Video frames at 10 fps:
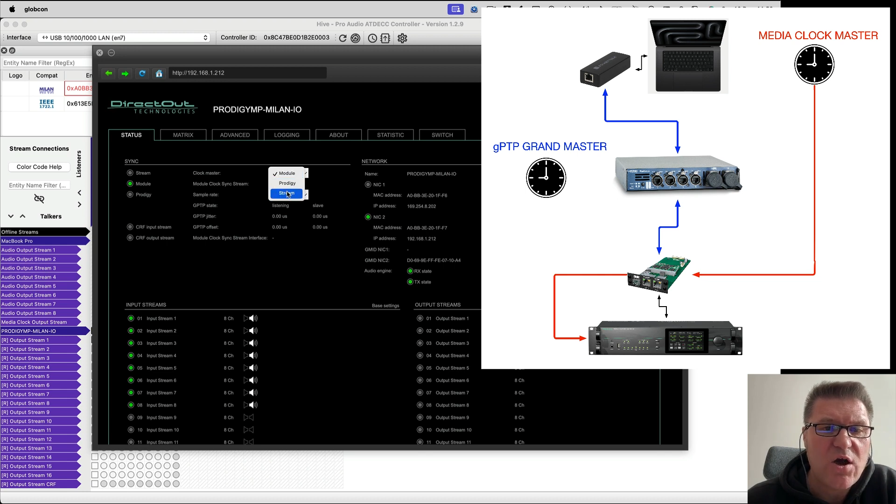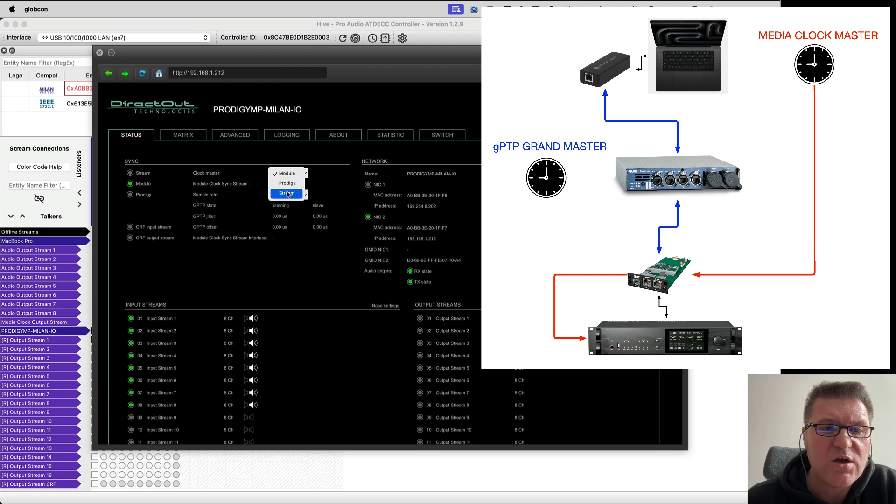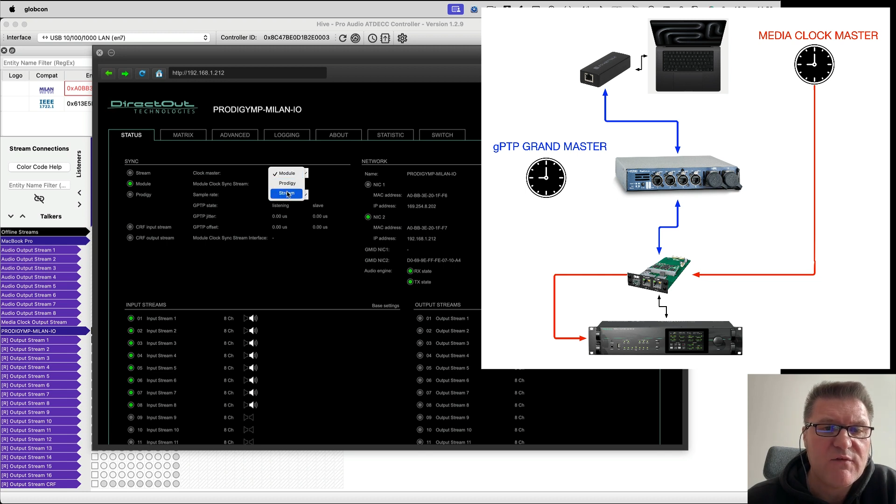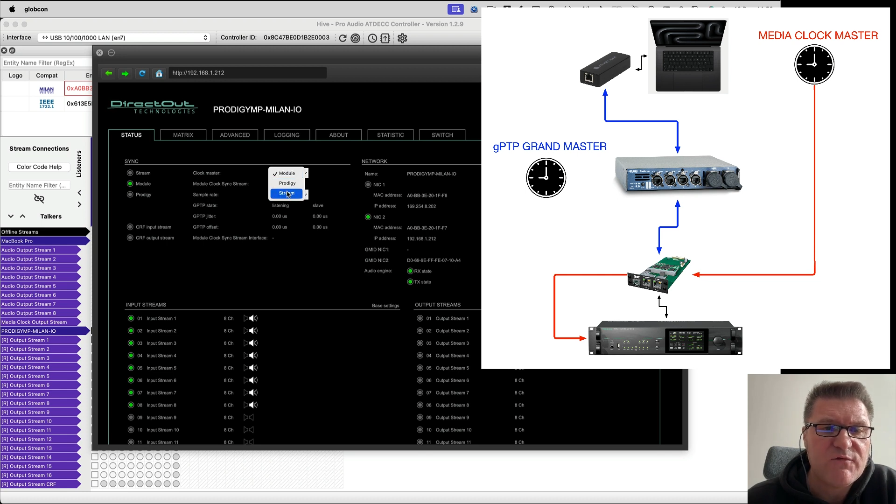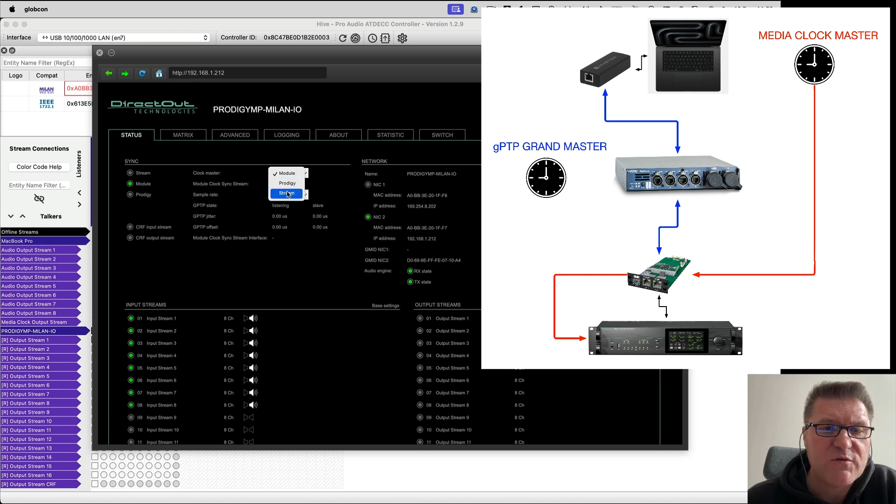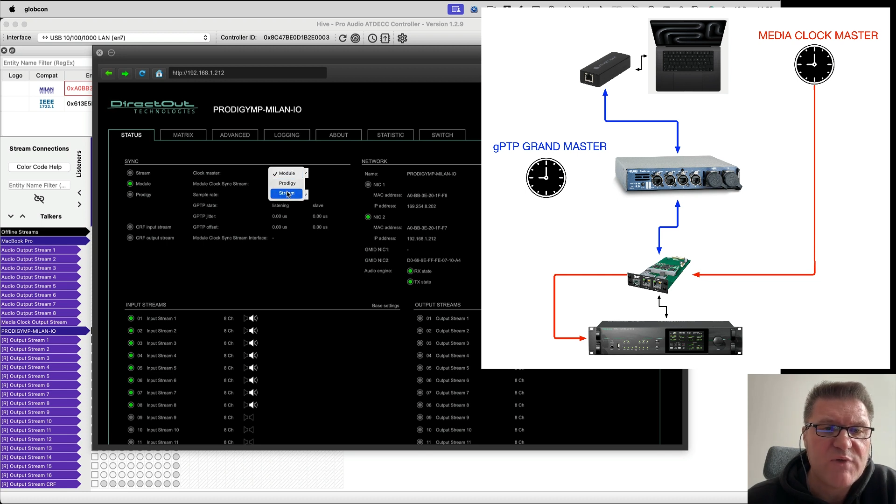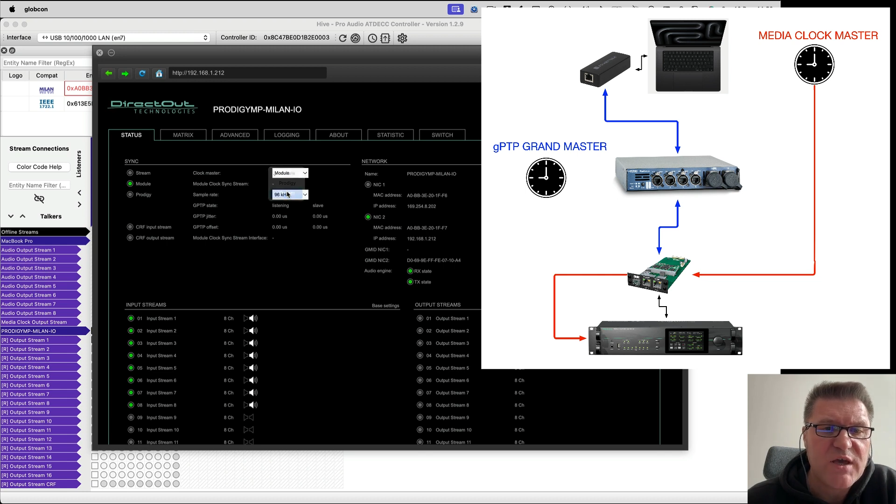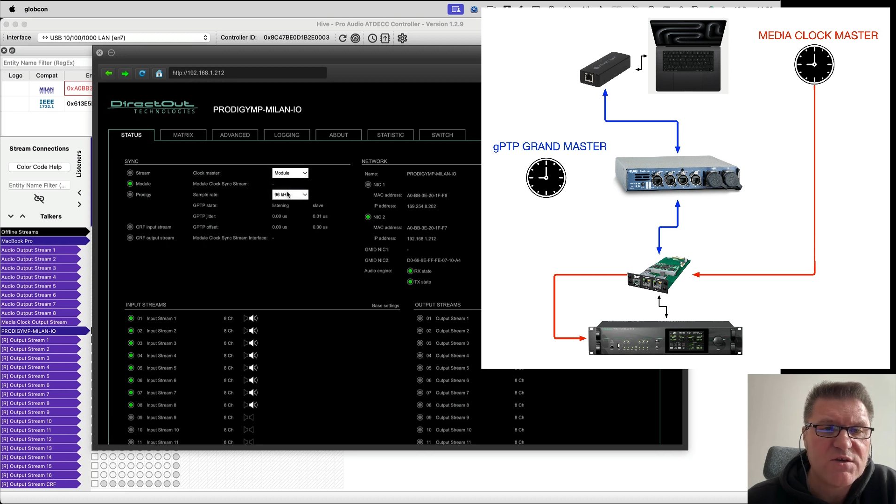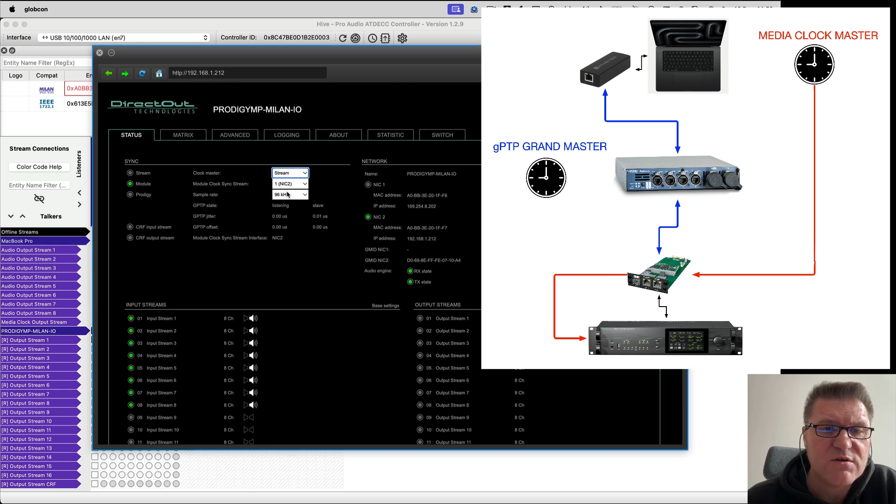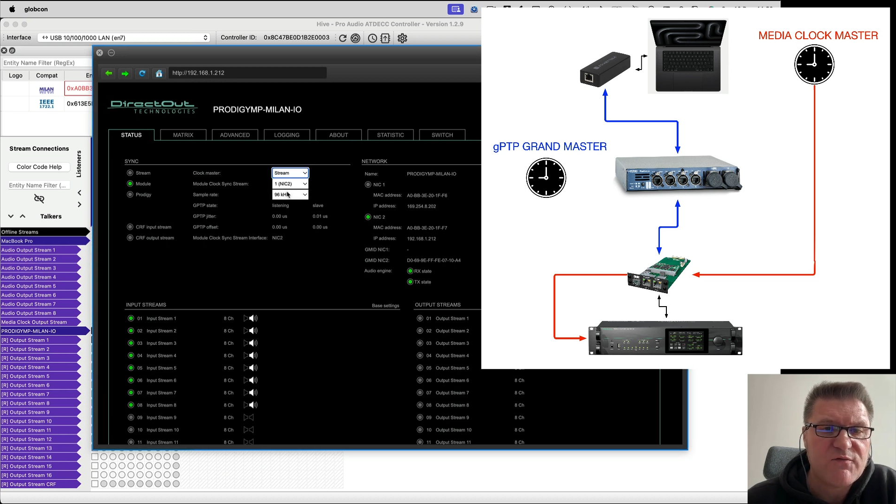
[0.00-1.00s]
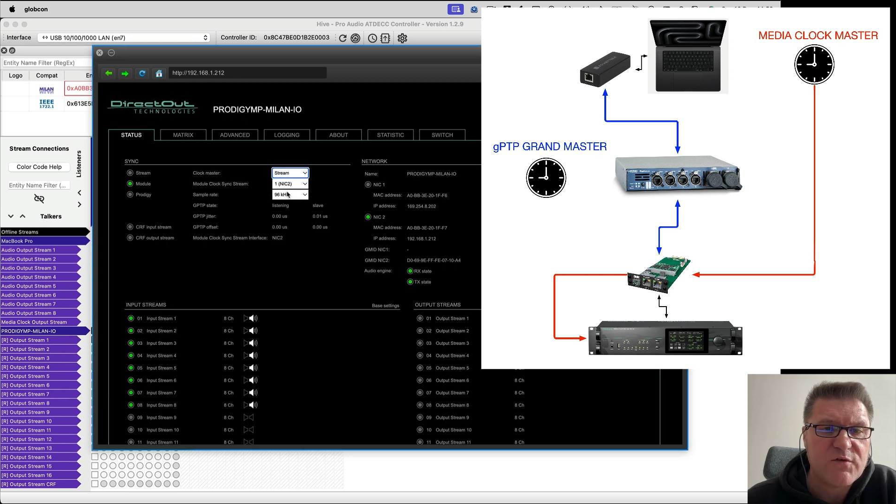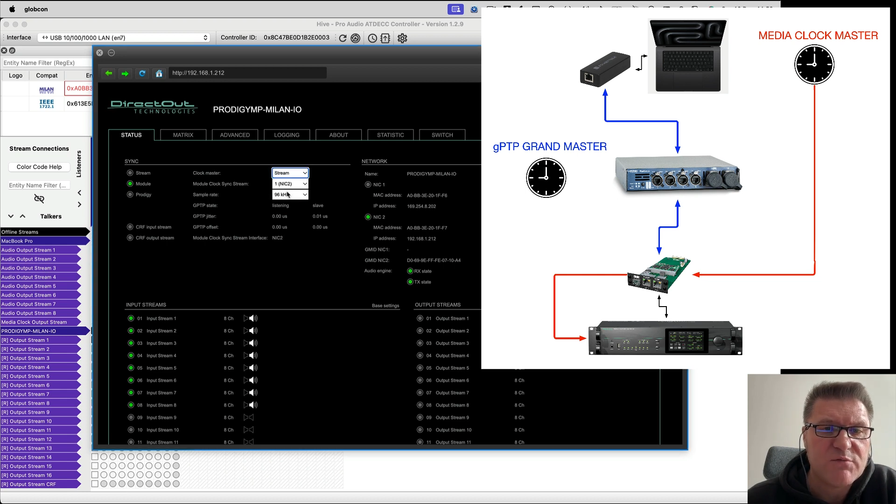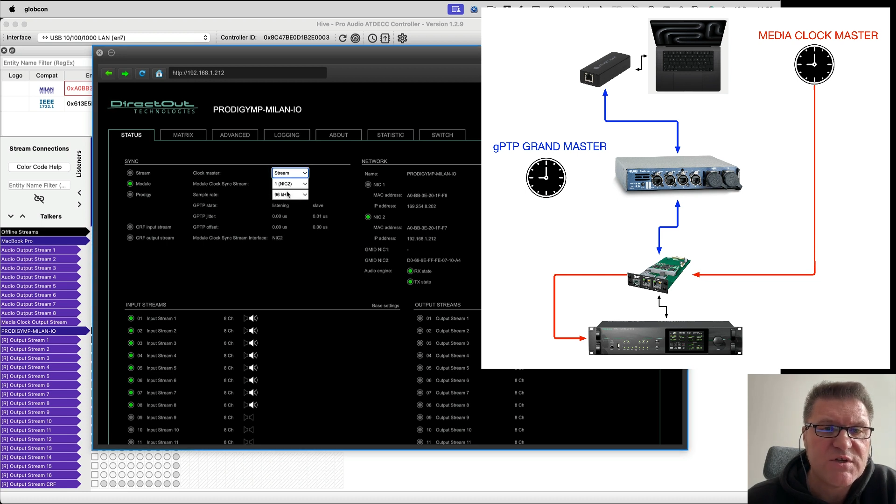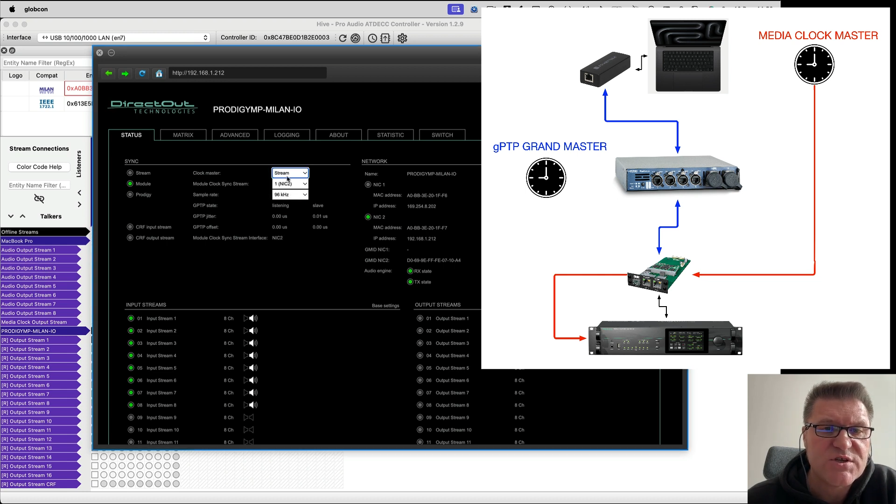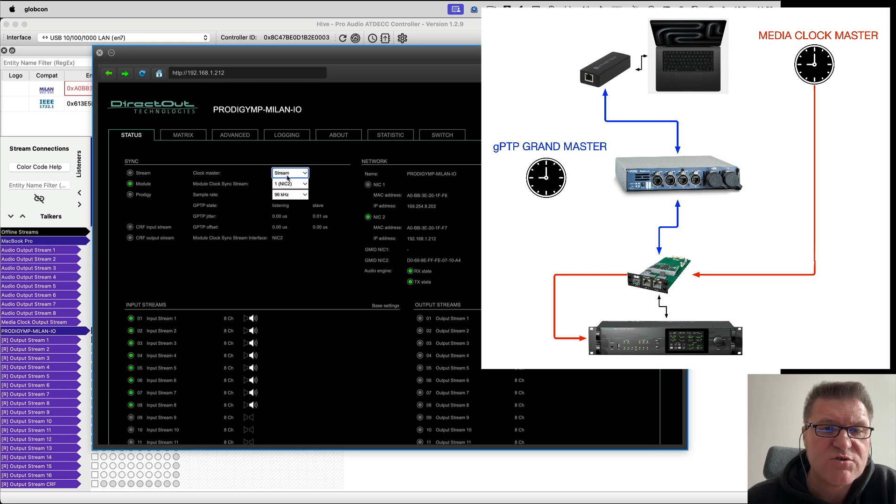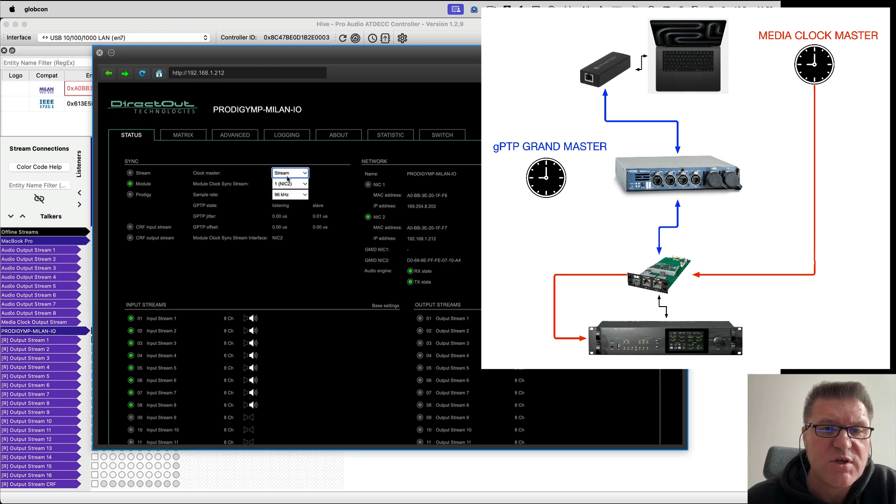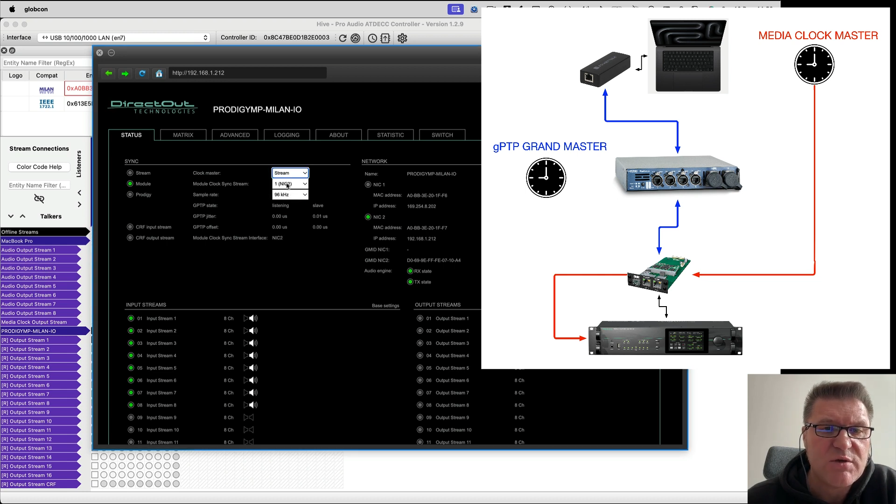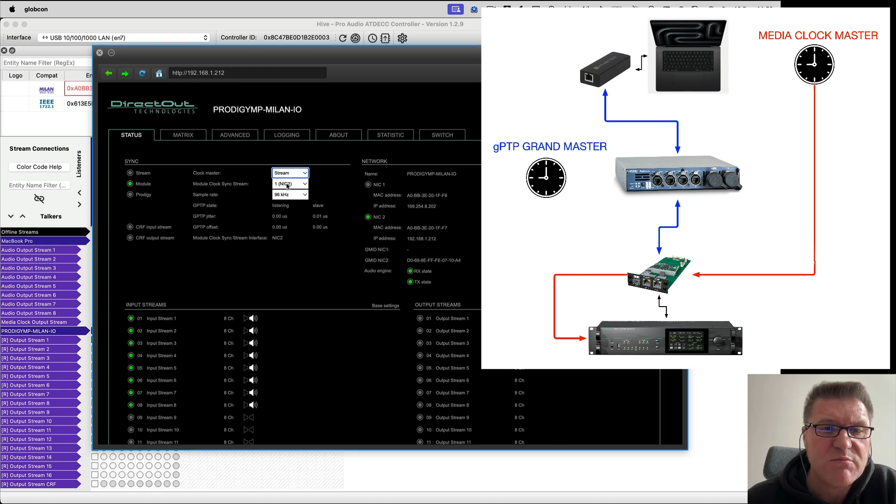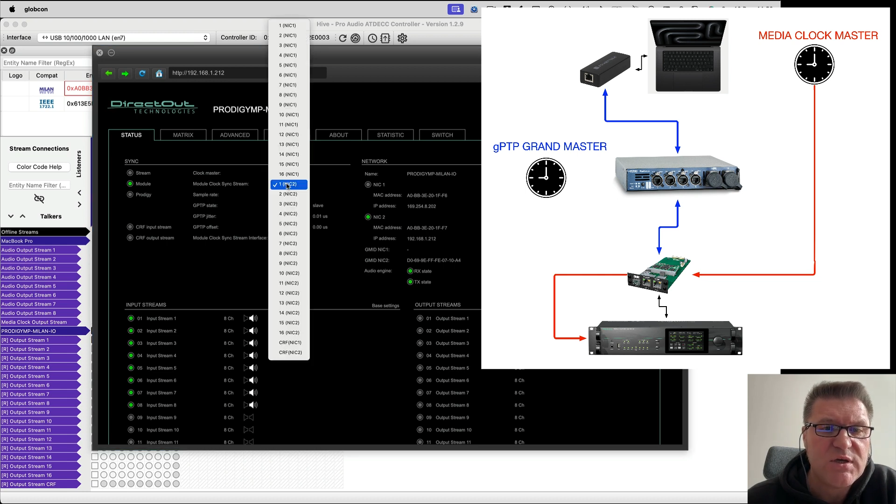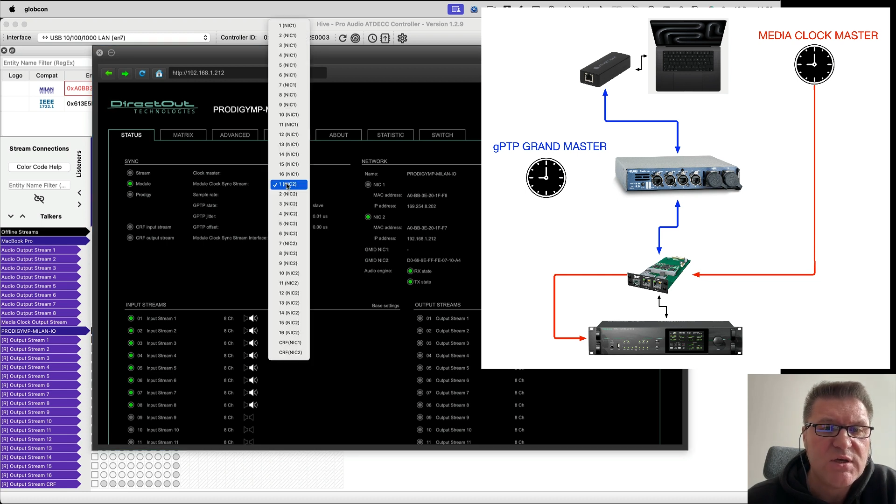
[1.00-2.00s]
information from the stream